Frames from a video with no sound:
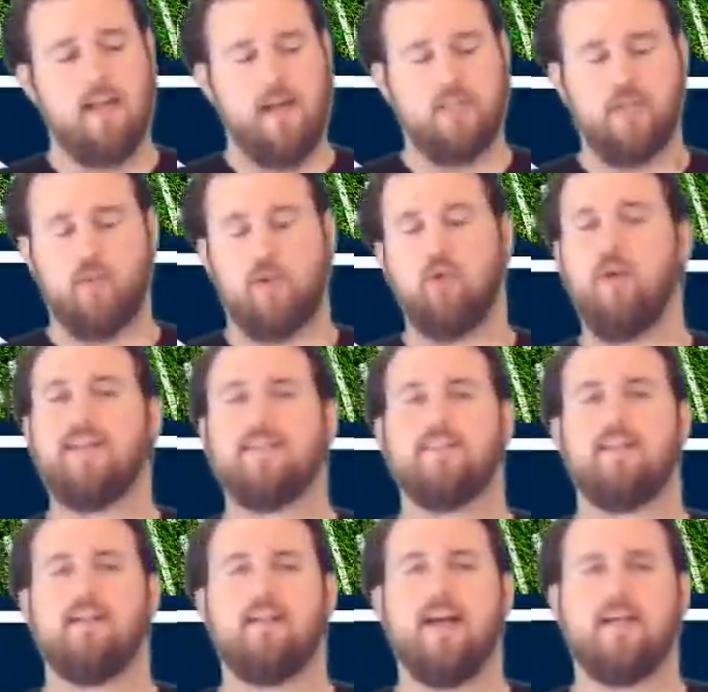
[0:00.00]
has regressed
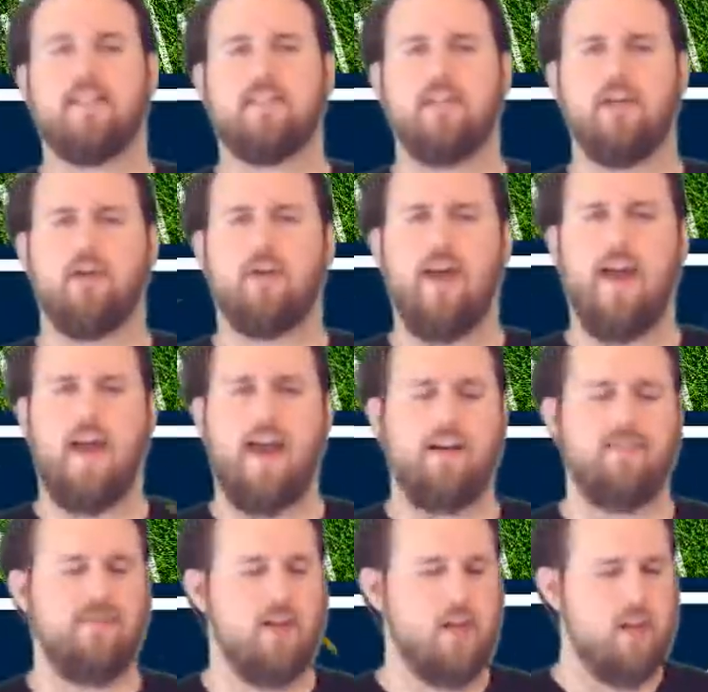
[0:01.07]
in the last year and a
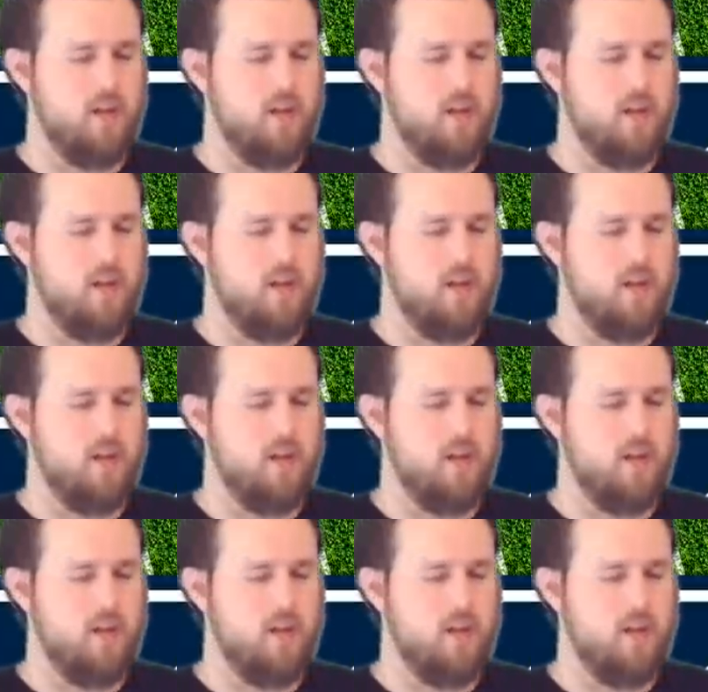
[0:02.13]
half.